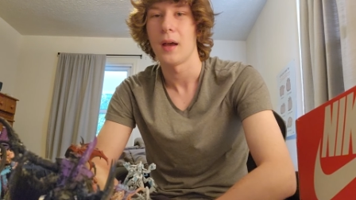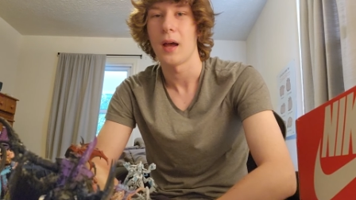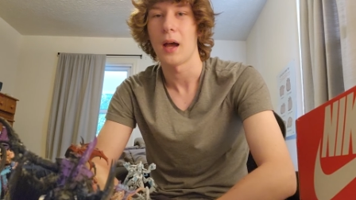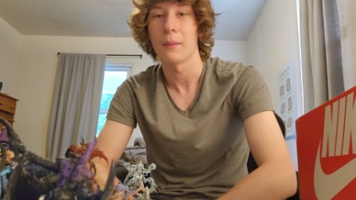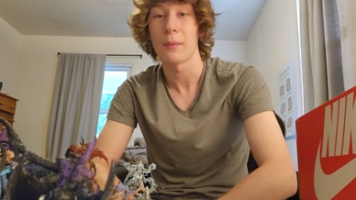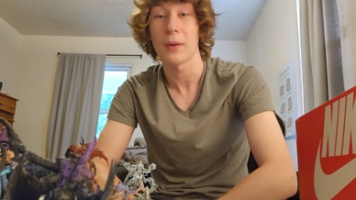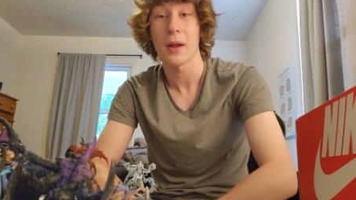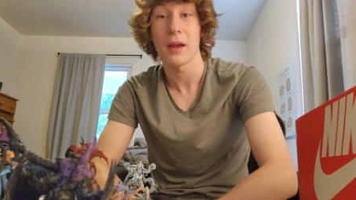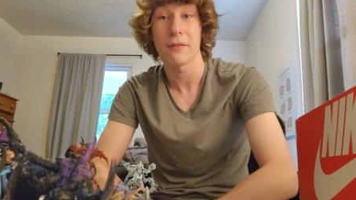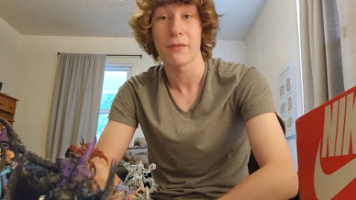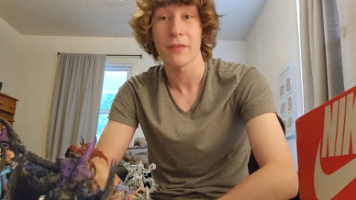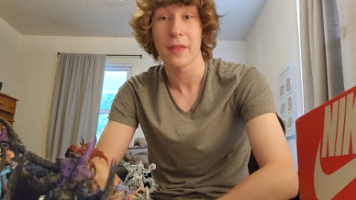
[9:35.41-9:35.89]

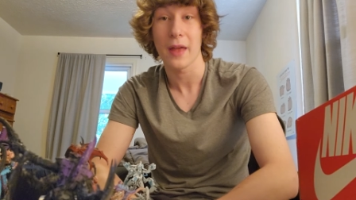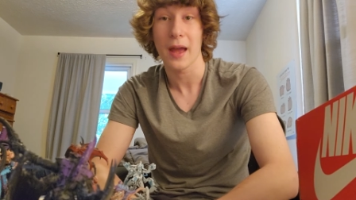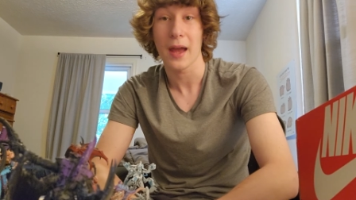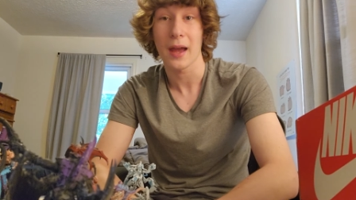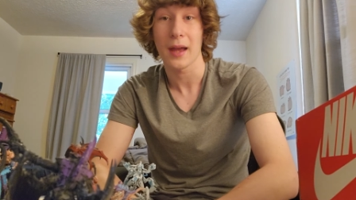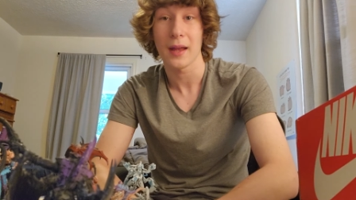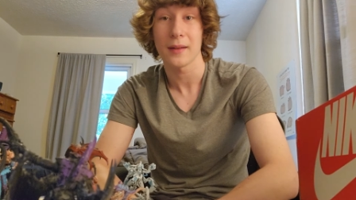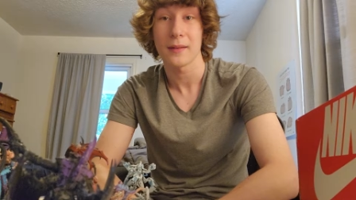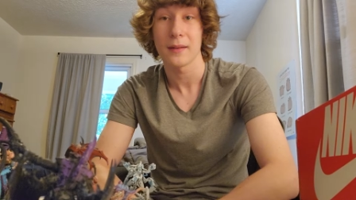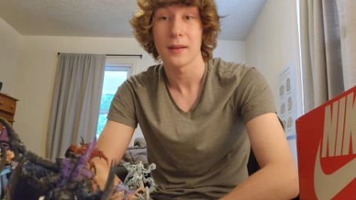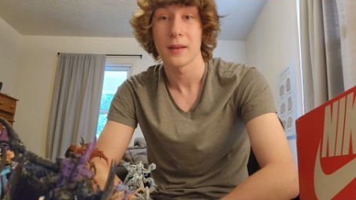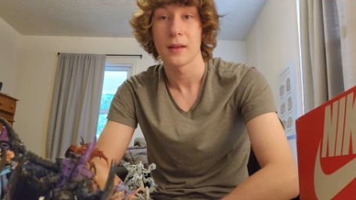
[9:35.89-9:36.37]
I'm going to have
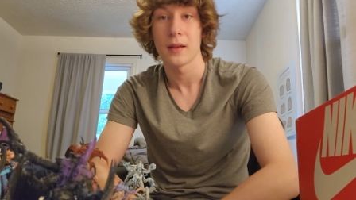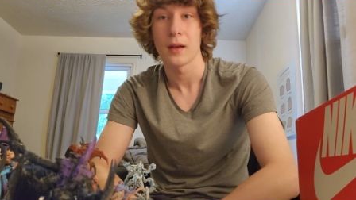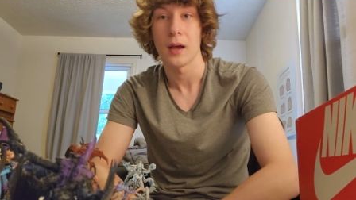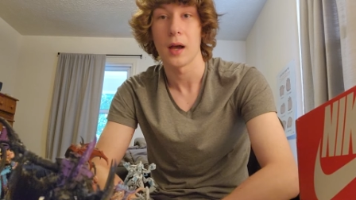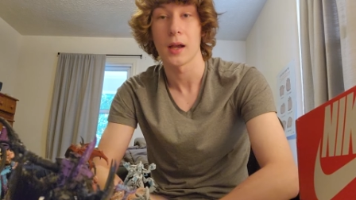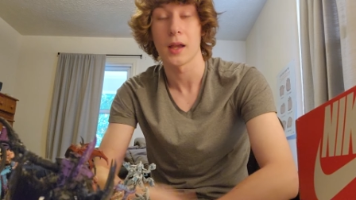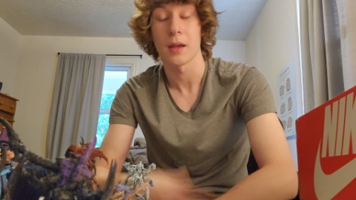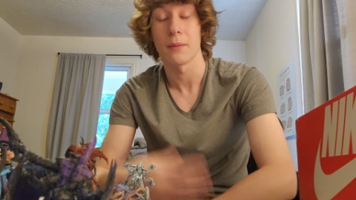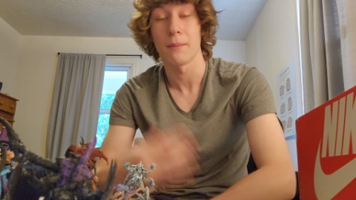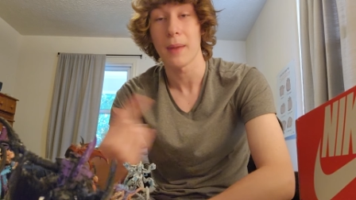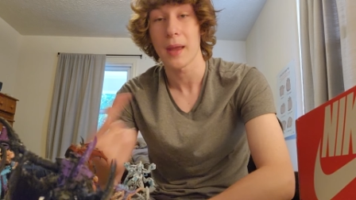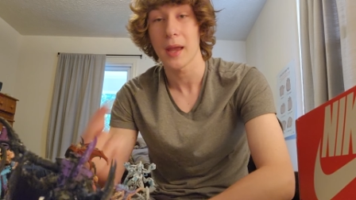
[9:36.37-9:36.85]
that.
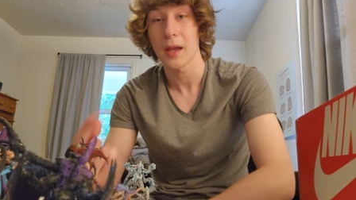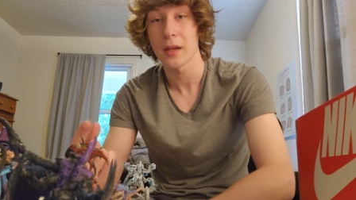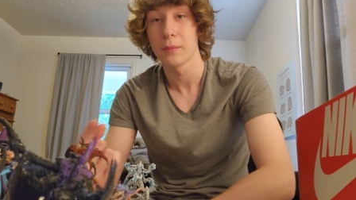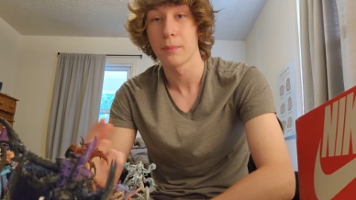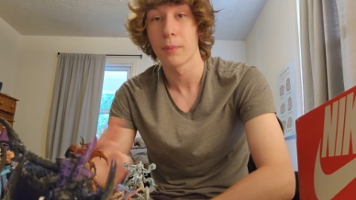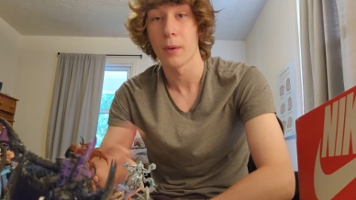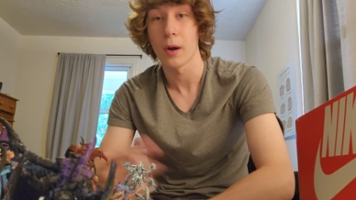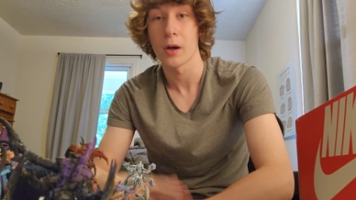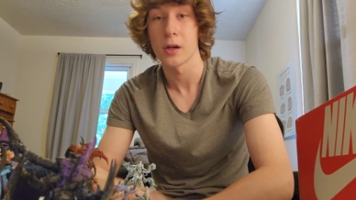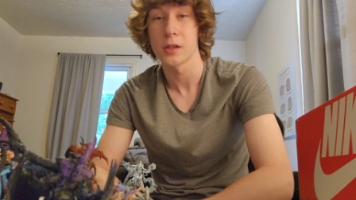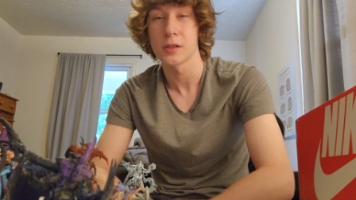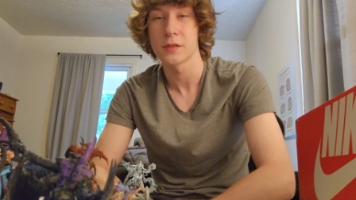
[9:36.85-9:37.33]
A
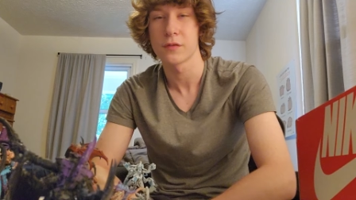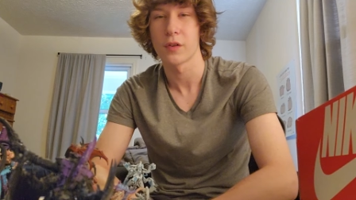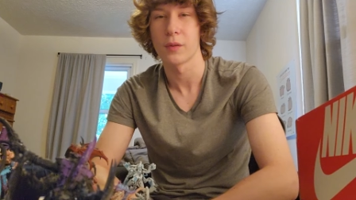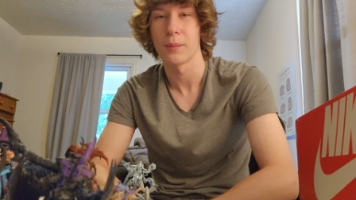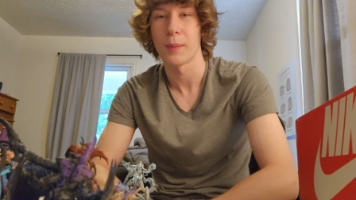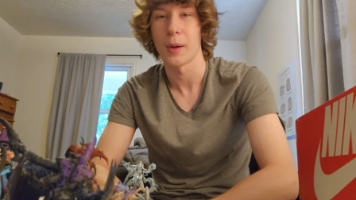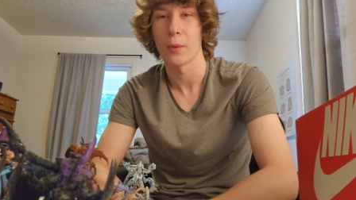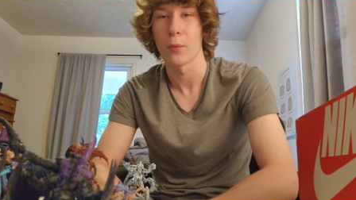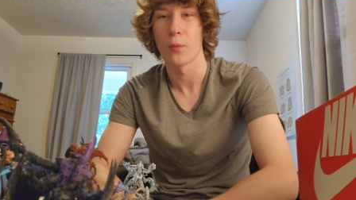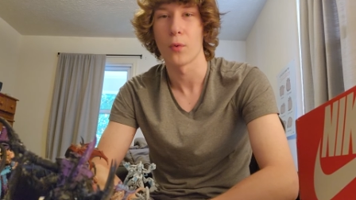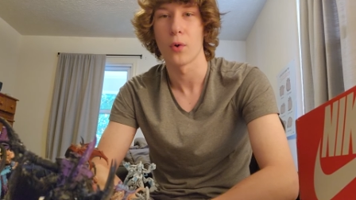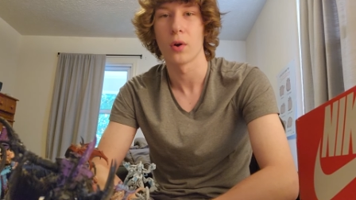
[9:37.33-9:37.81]
command barge for
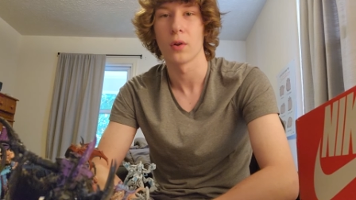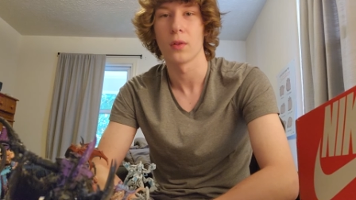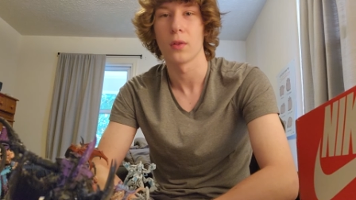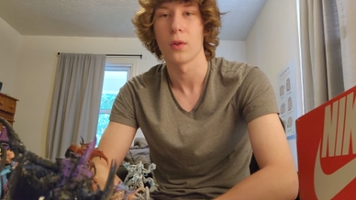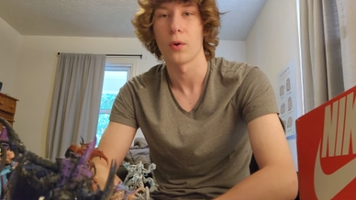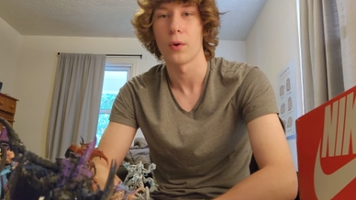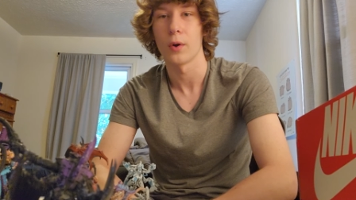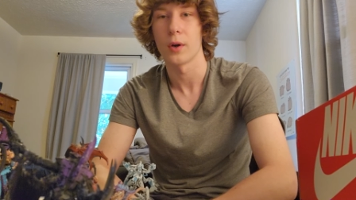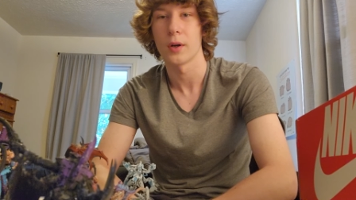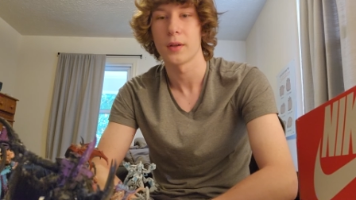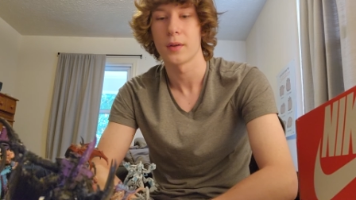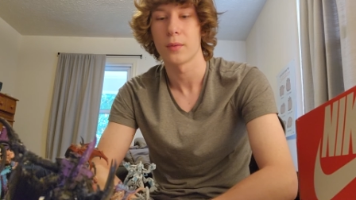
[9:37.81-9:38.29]
my
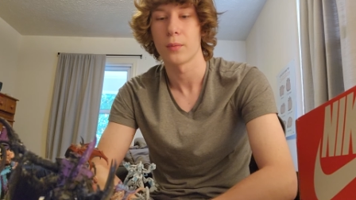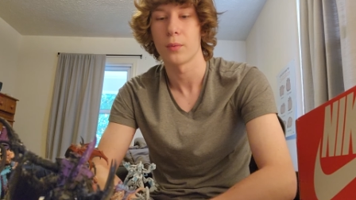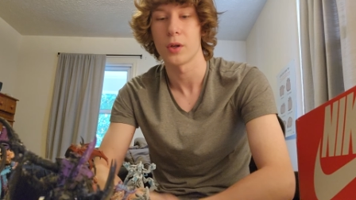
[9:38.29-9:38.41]
Warlord,